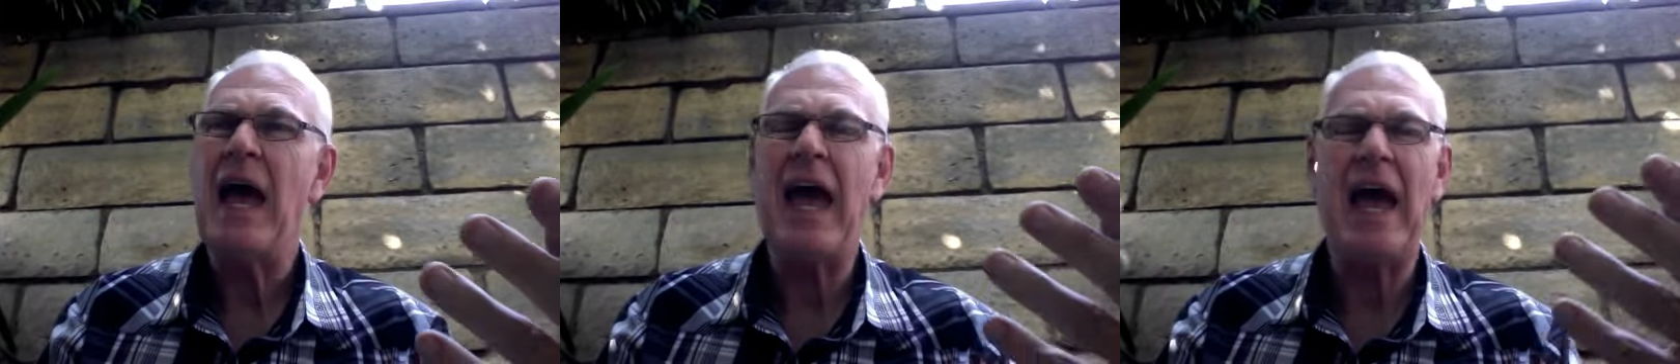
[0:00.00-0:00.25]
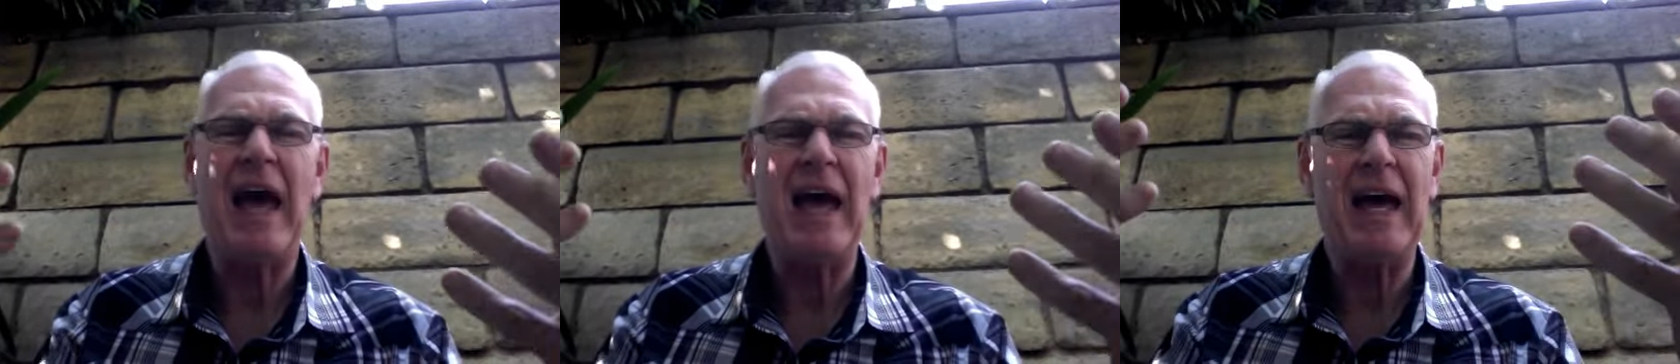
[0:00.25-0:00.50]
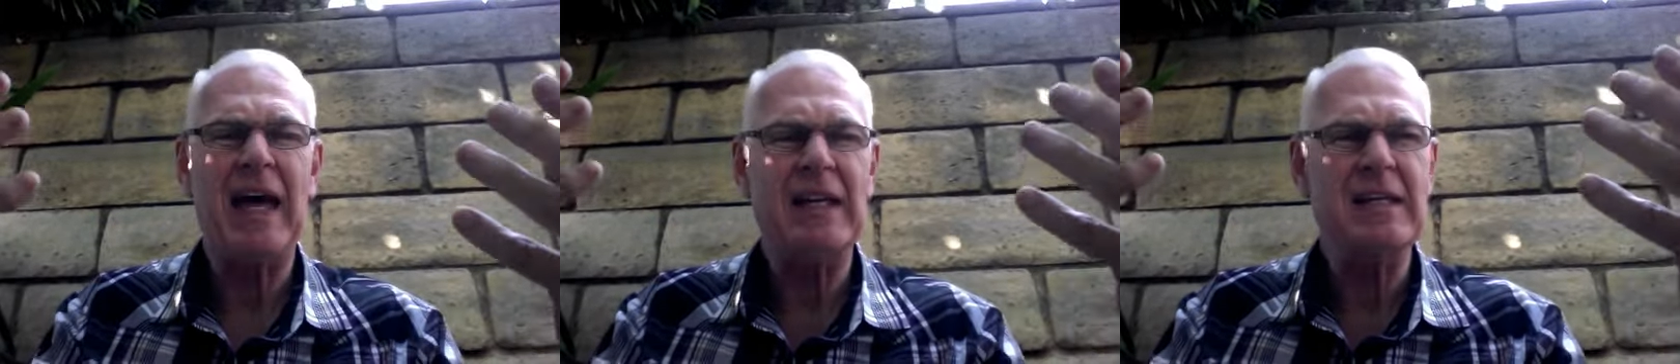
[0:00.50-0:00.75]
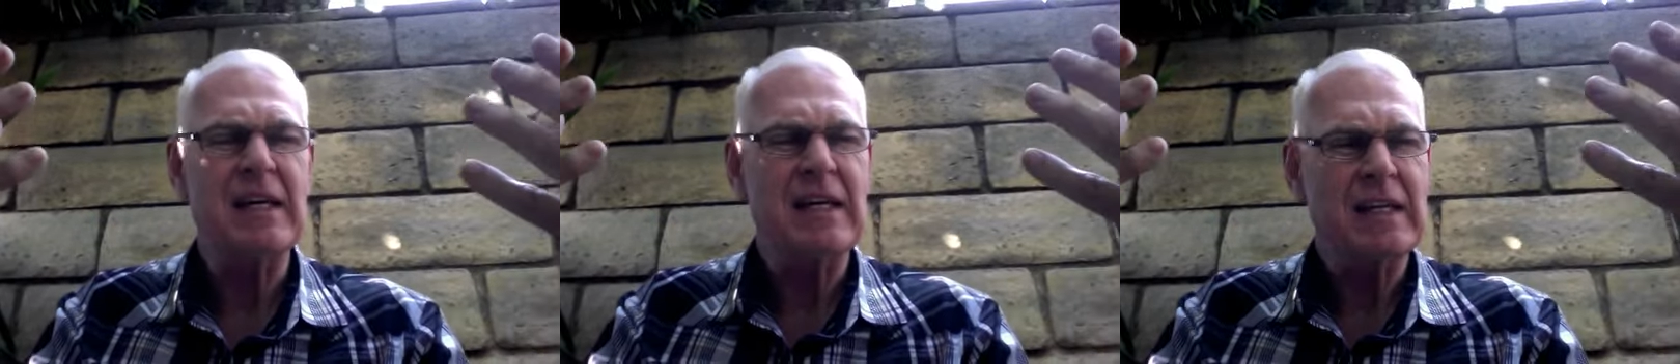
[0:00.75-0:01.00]

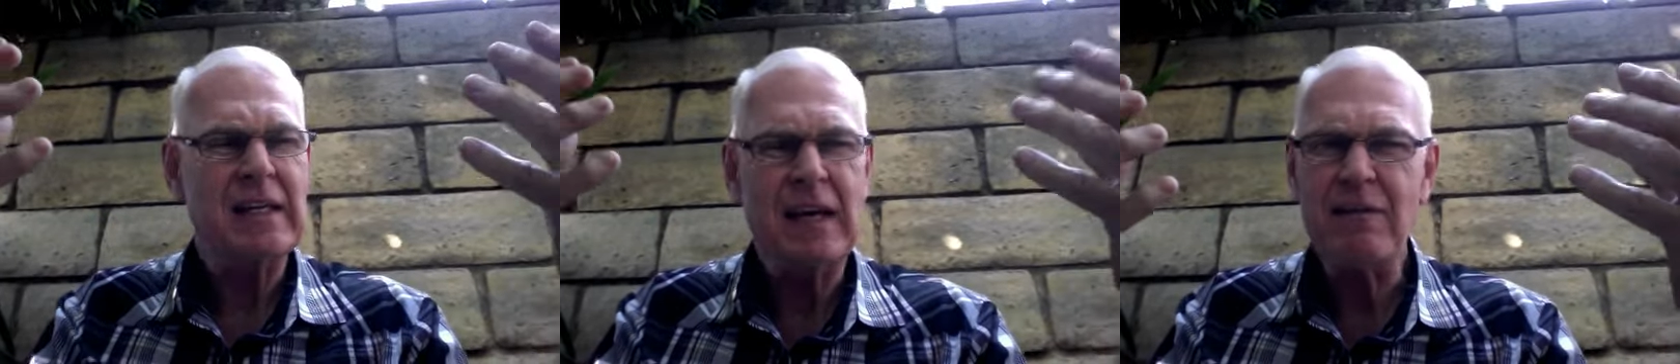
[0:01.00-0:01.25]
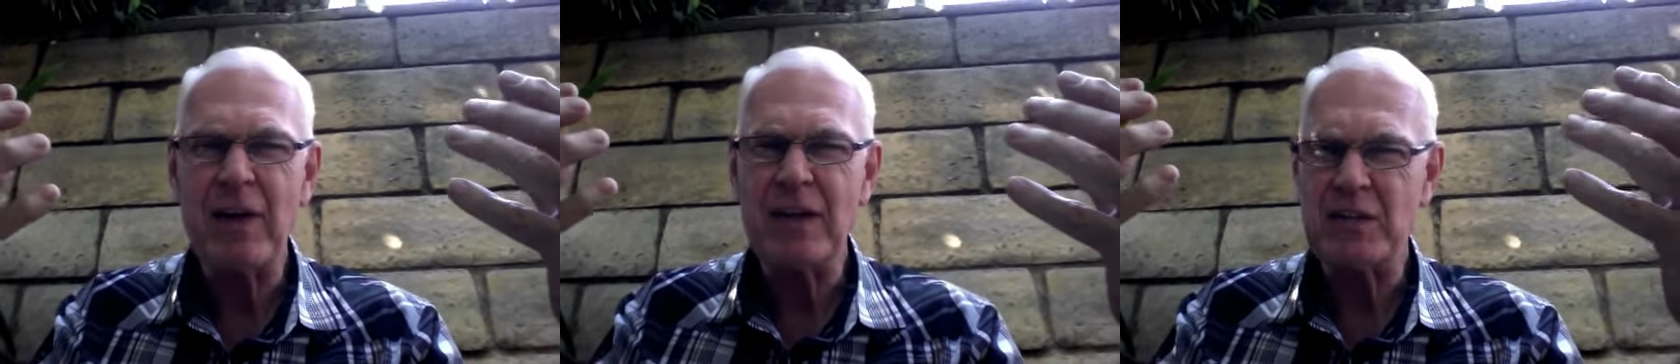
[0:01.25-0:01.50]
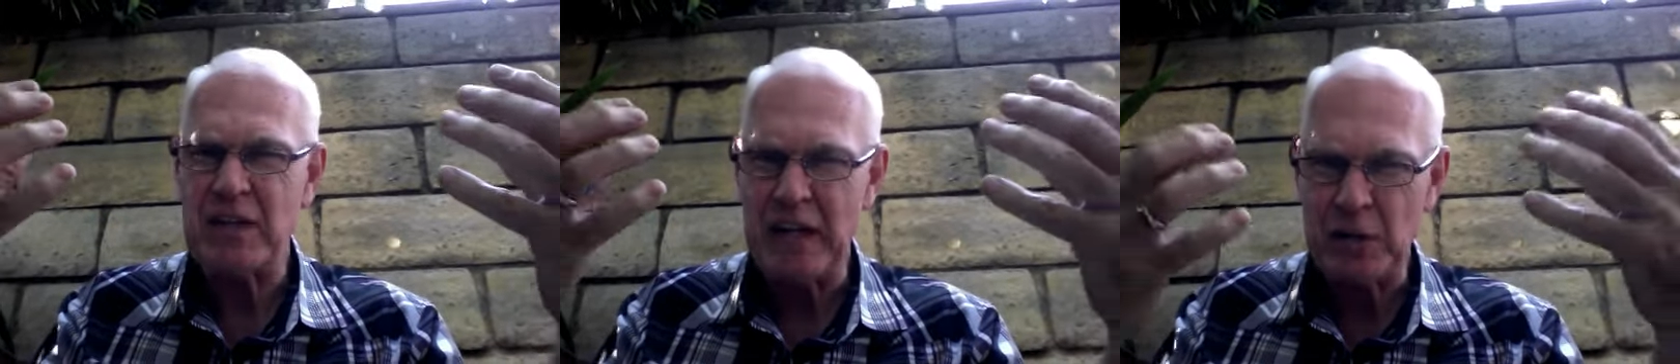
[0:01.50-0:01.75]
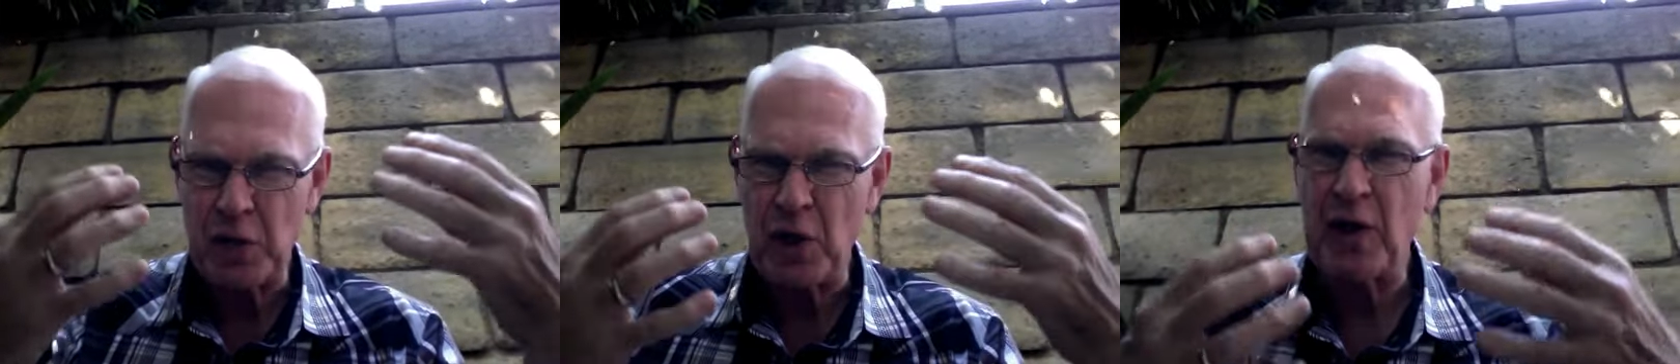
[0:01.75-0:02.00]
and give us
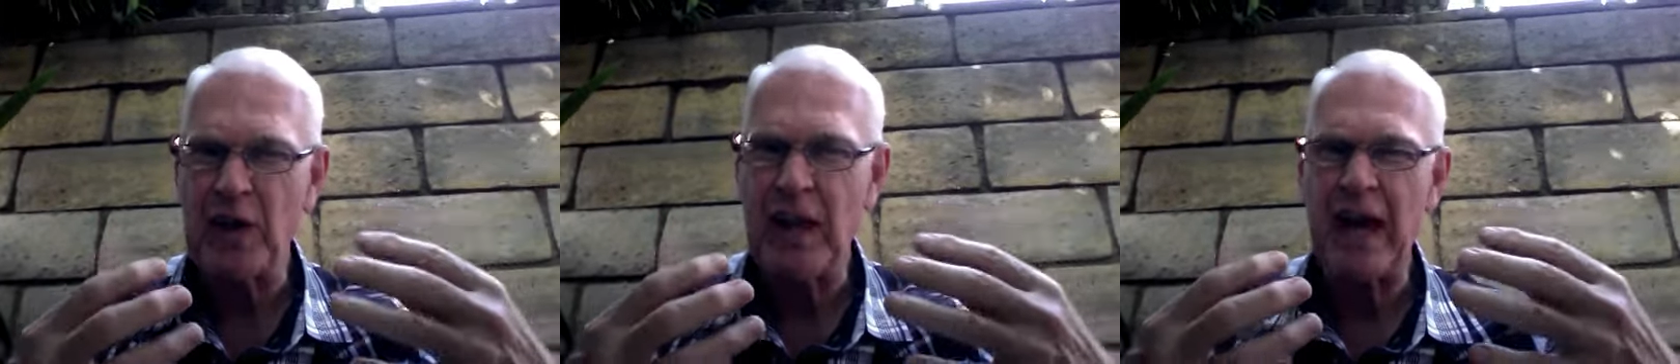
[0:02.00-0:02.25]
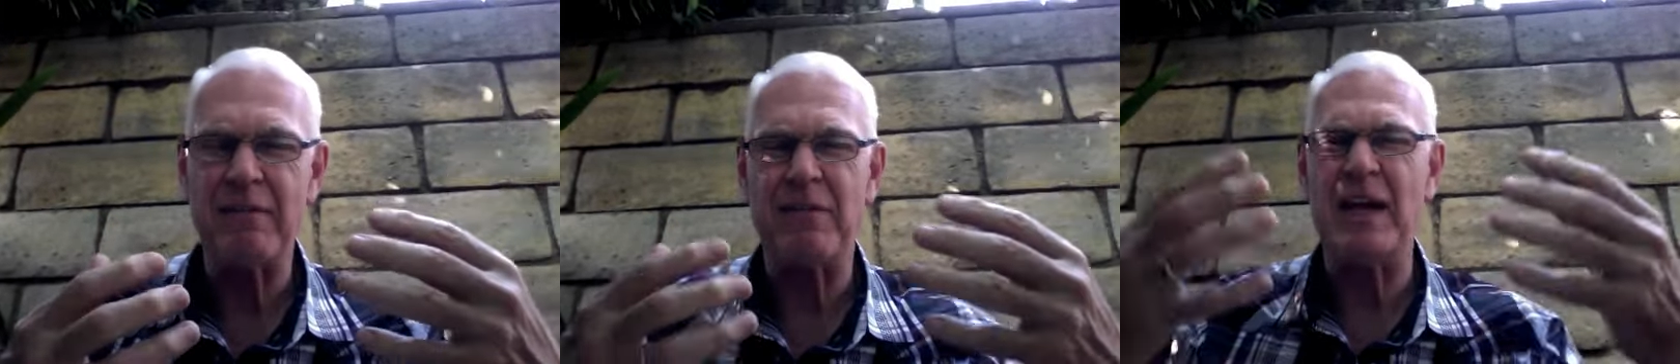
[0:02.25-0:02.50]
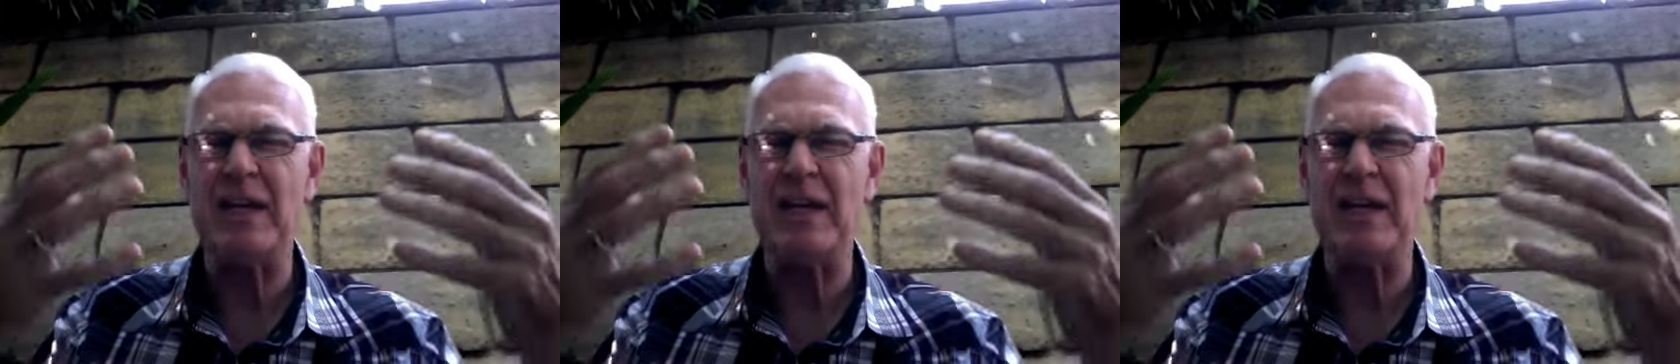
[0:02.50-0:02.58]
eternal life